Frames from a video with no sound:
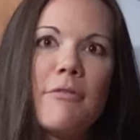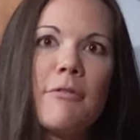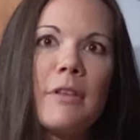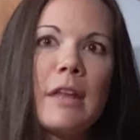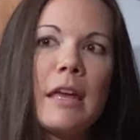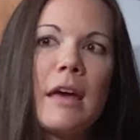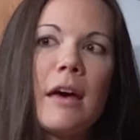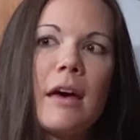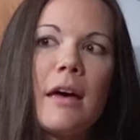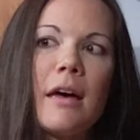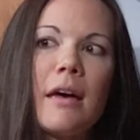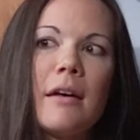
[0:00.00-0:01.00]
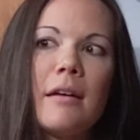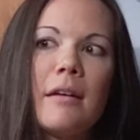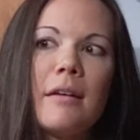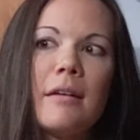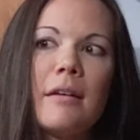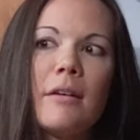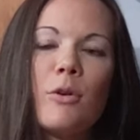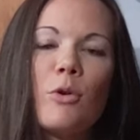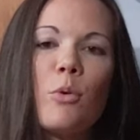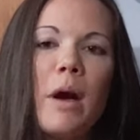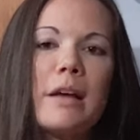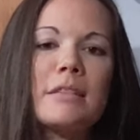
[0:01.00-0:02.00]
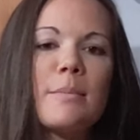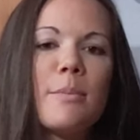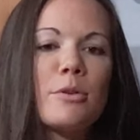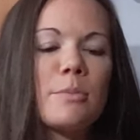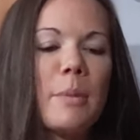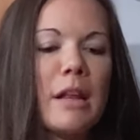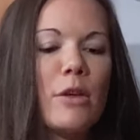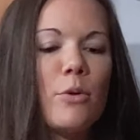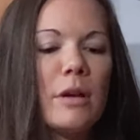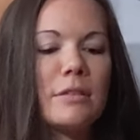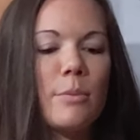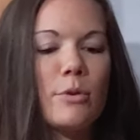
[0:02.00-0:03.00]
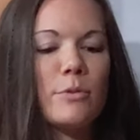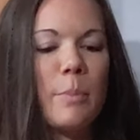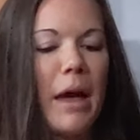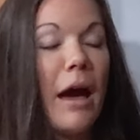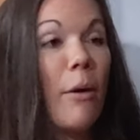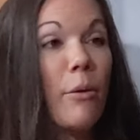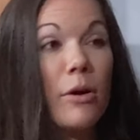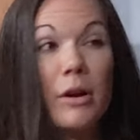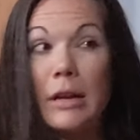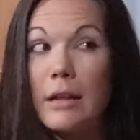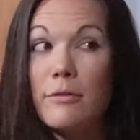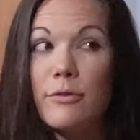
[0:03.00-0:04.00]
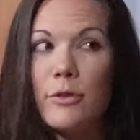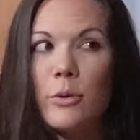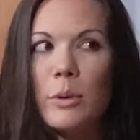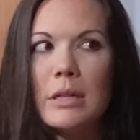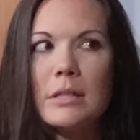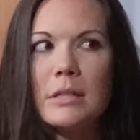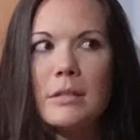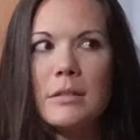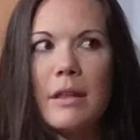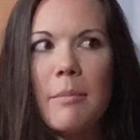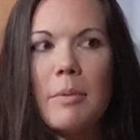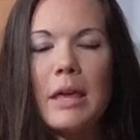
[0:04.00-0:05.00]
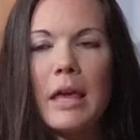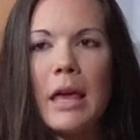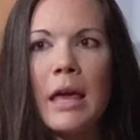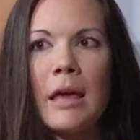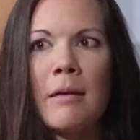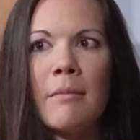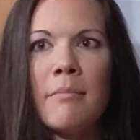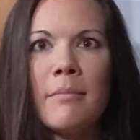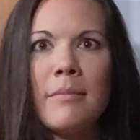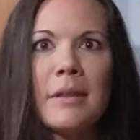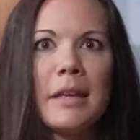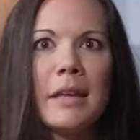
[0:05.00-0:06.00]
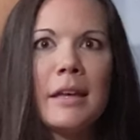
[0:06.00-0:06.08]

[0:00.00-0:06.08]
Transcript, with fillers: definitely who has the most money, who has the most power and influence that became